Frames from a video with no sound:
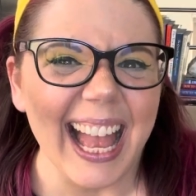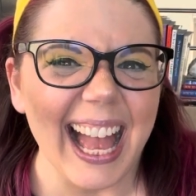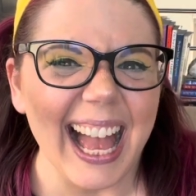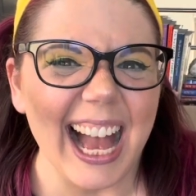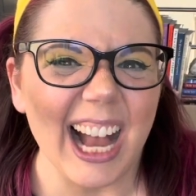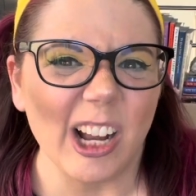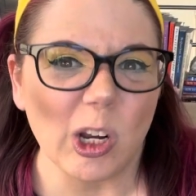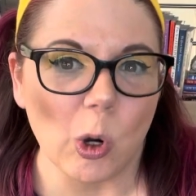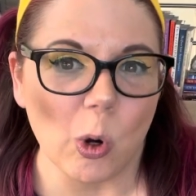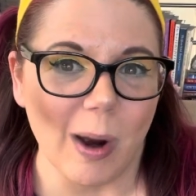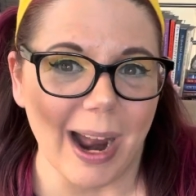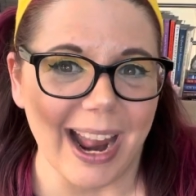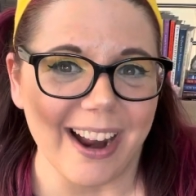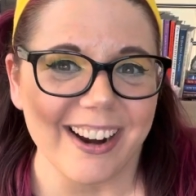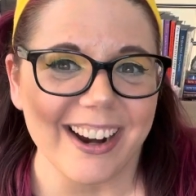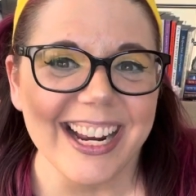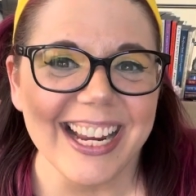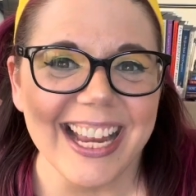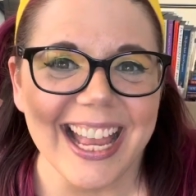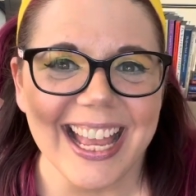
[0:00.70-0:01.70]

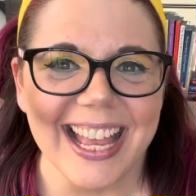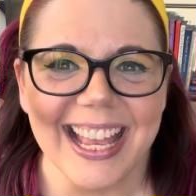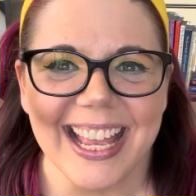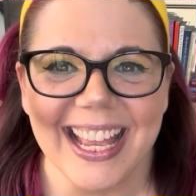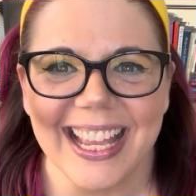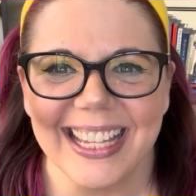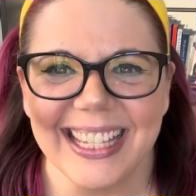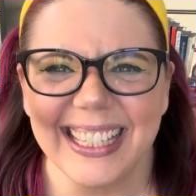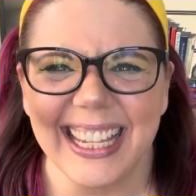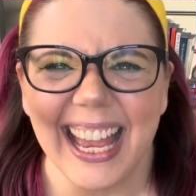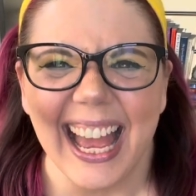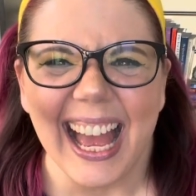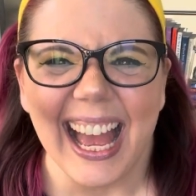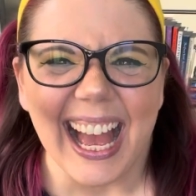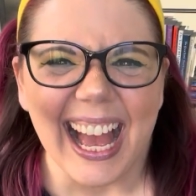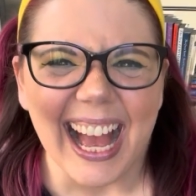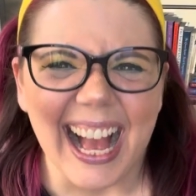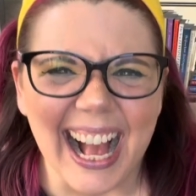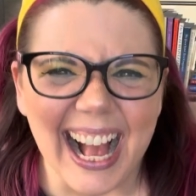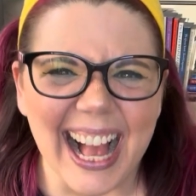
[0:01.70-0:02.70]
Aquarius.
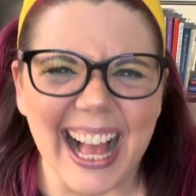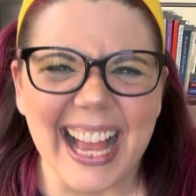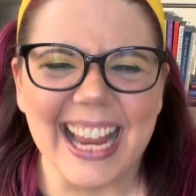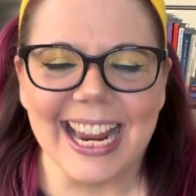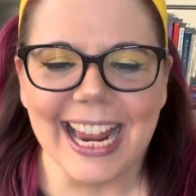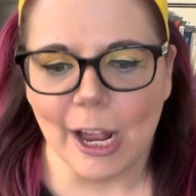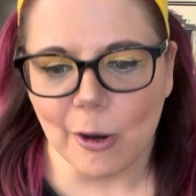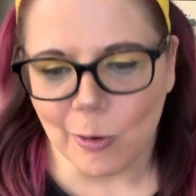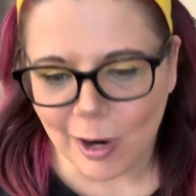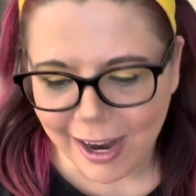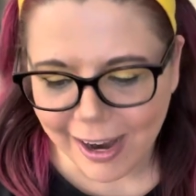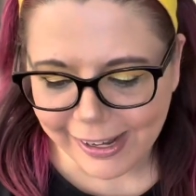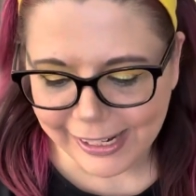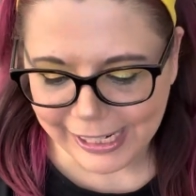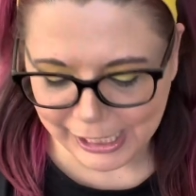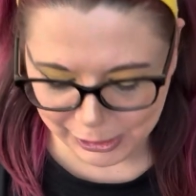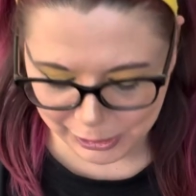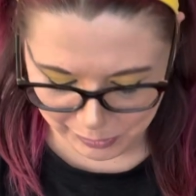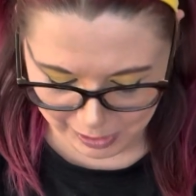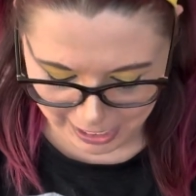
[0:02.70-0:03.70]
Hi, how are
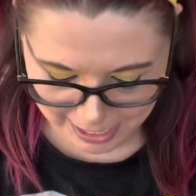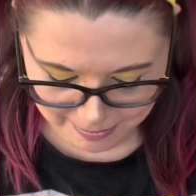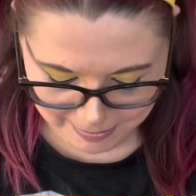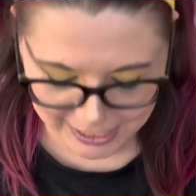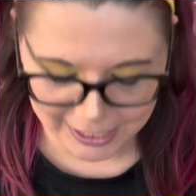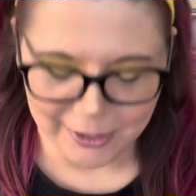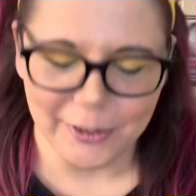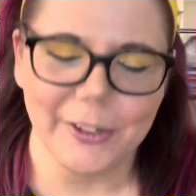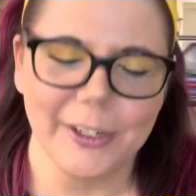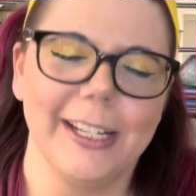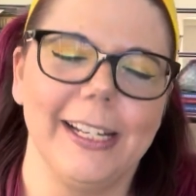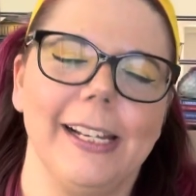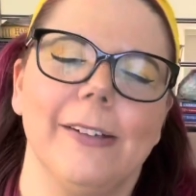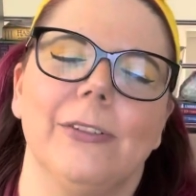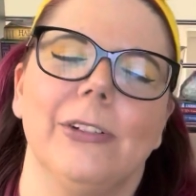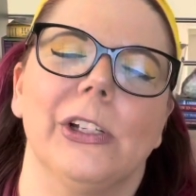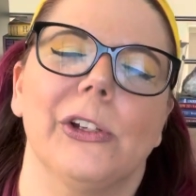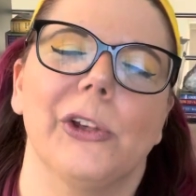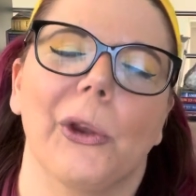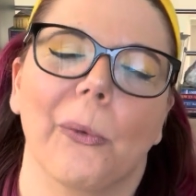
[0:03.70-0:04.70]
you? I'm here to give
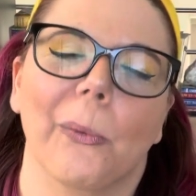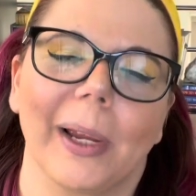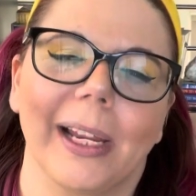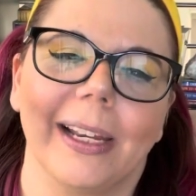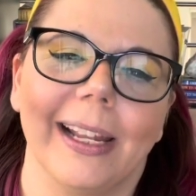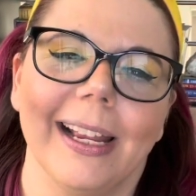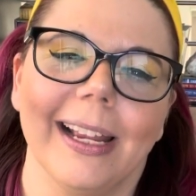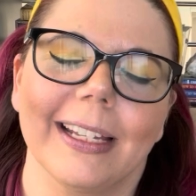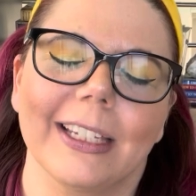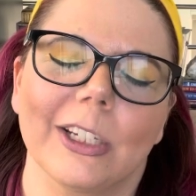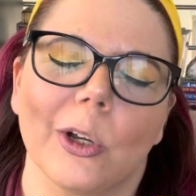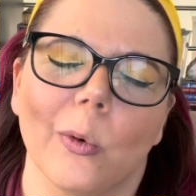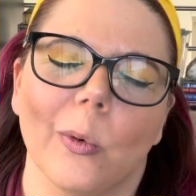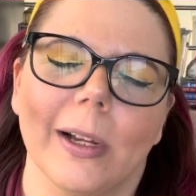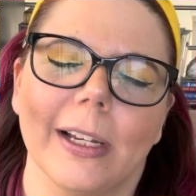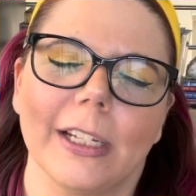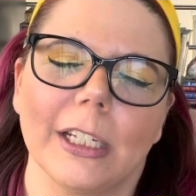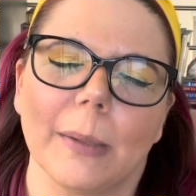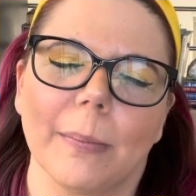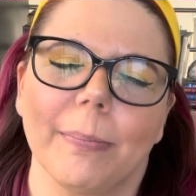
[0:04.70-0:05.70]
you your reading. It's
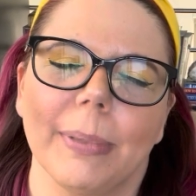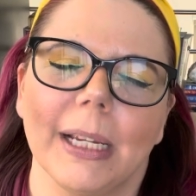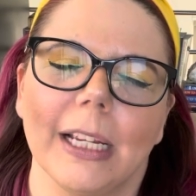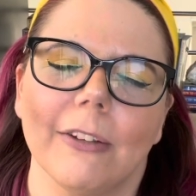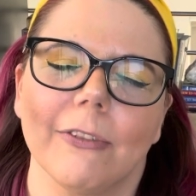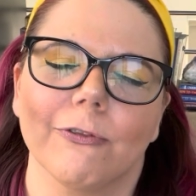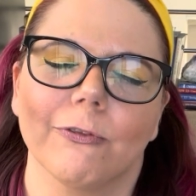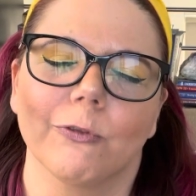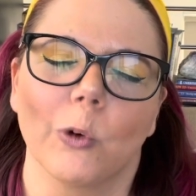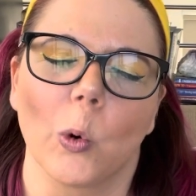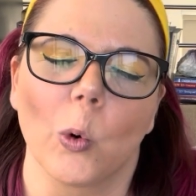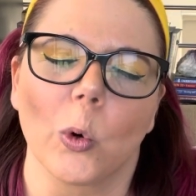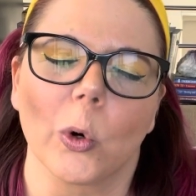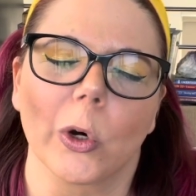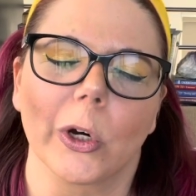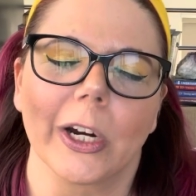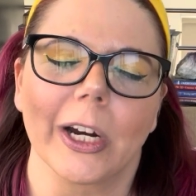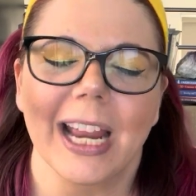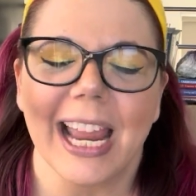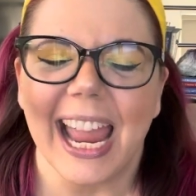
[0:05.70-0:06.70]
going to be
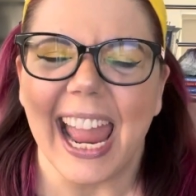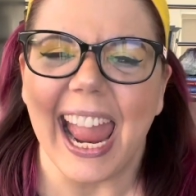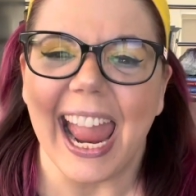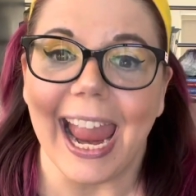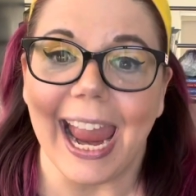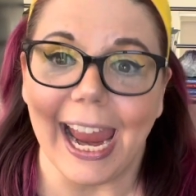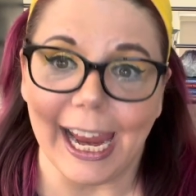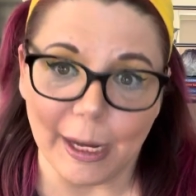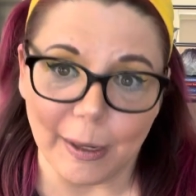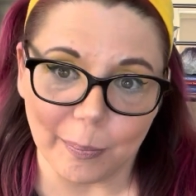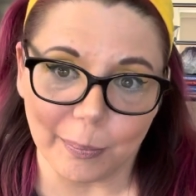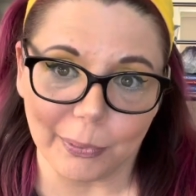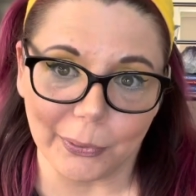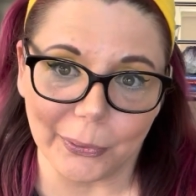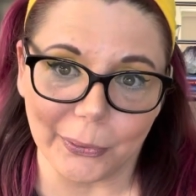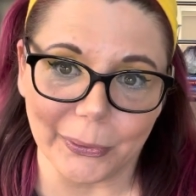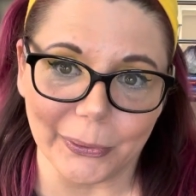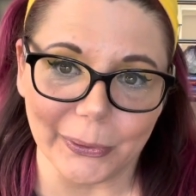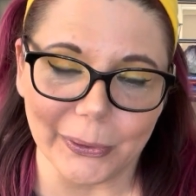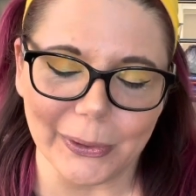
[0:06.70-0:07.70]
for
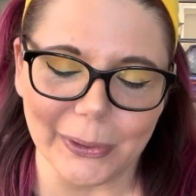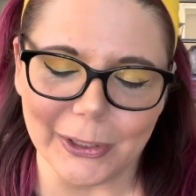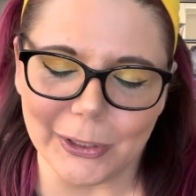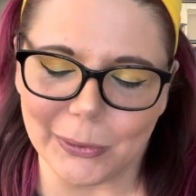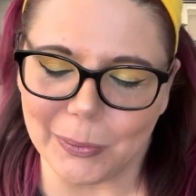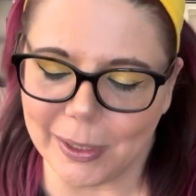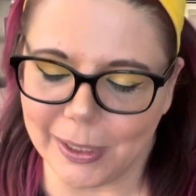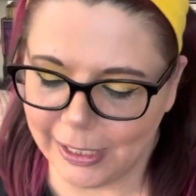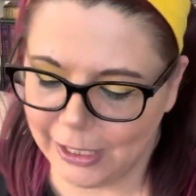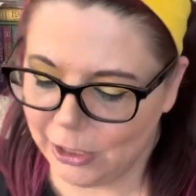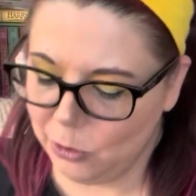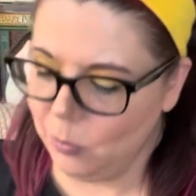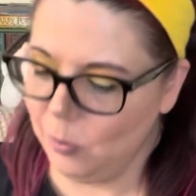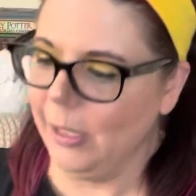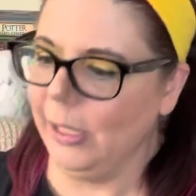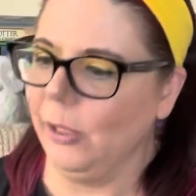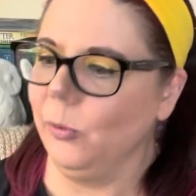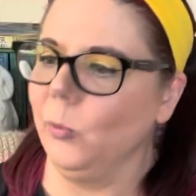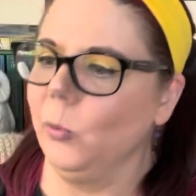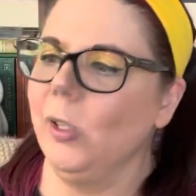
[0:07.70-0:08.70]
April
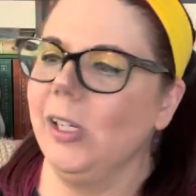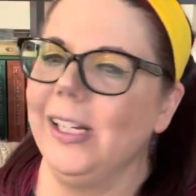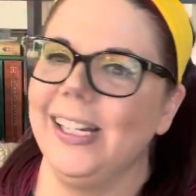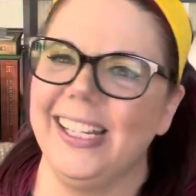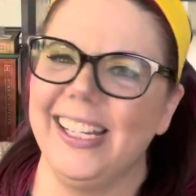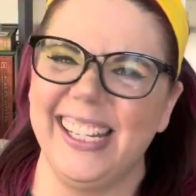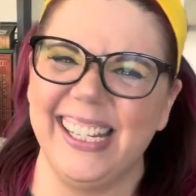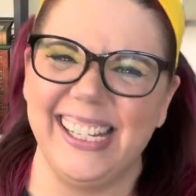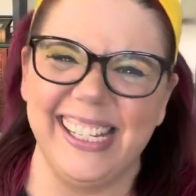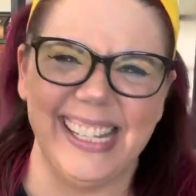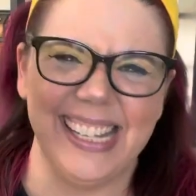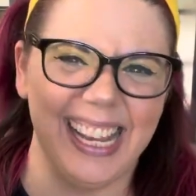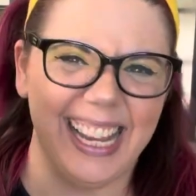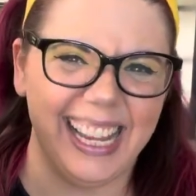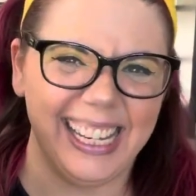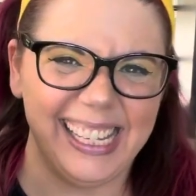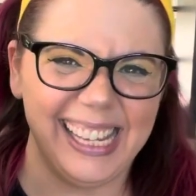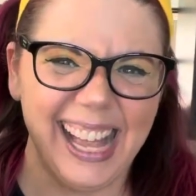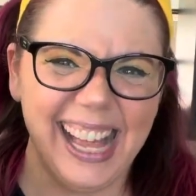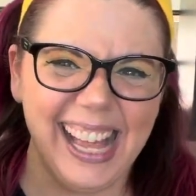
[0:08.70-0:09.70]
2021.
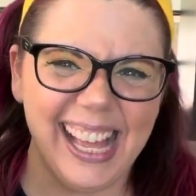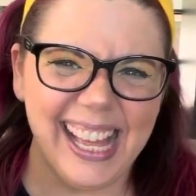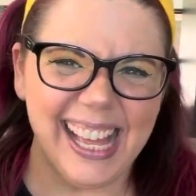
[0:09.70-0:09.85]
Yes!